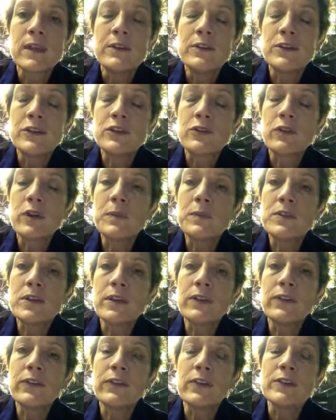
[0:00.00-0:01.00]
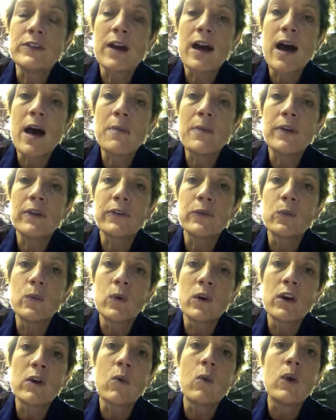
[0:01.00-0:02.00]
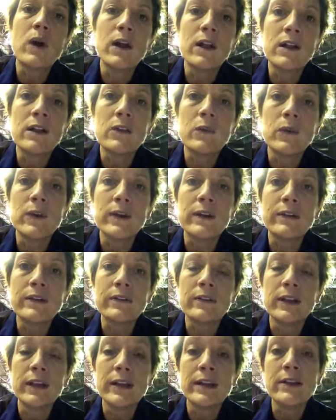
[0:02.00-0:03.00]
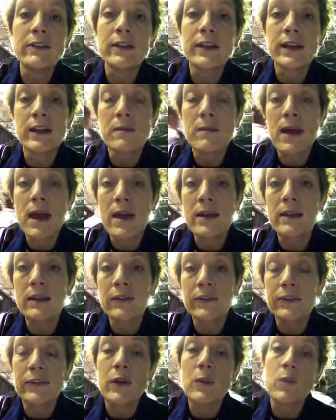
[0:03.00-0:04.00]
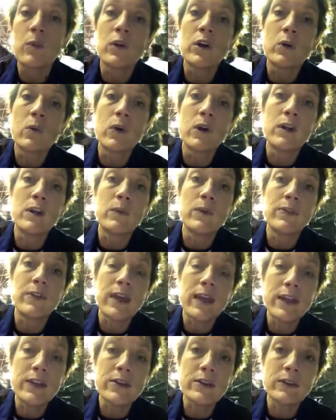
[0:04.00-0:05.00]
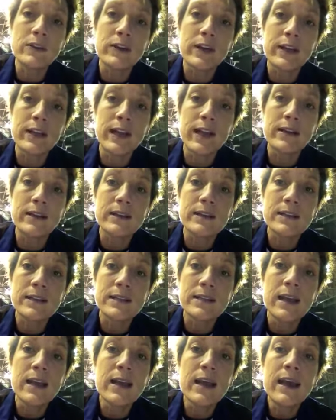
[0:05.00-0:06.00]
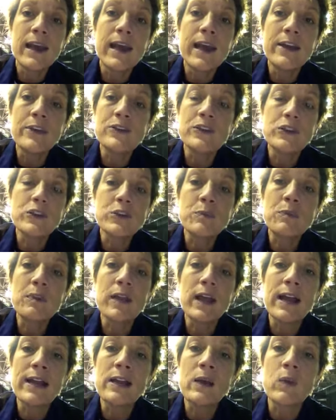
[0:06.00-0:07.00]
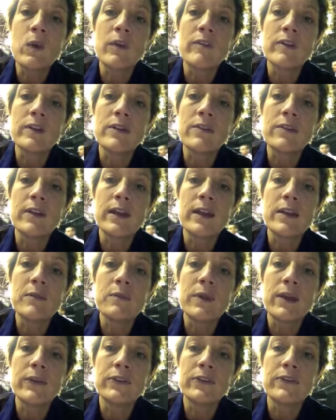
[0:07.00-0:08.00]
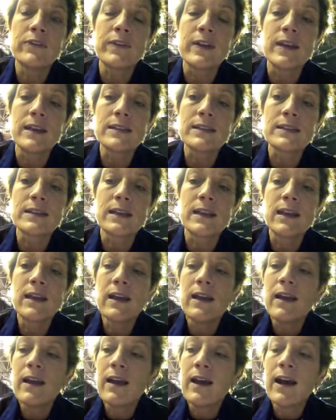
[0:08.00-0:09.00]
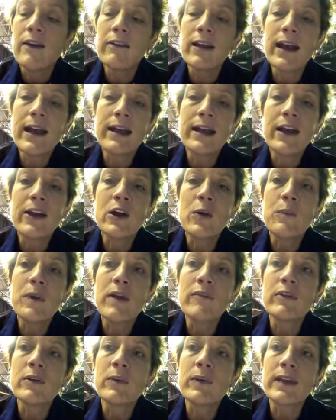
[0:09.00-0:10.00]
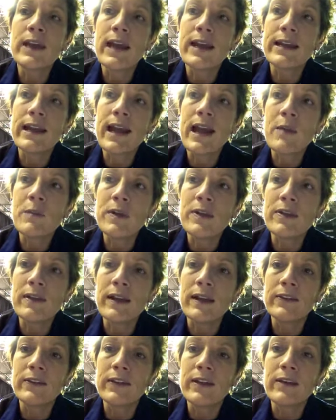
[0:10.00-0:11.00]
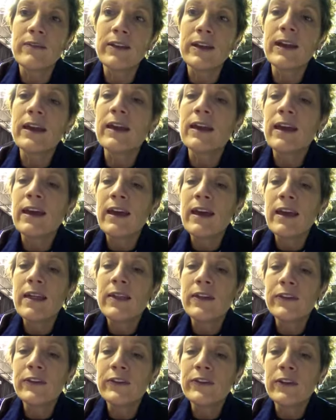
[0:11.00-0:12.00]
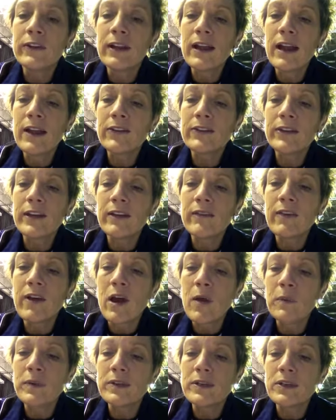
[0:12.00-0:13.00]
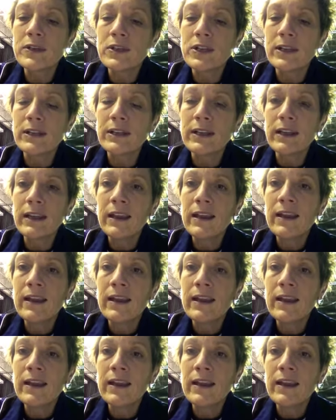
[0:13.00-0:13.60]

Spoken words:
descriptions, the topics, work well with linear kinematics, some work well with angular kinetics, and just apply it however you think it best fits. All right, I hope everyone had a happy Thanksgiving. This is our last day of competition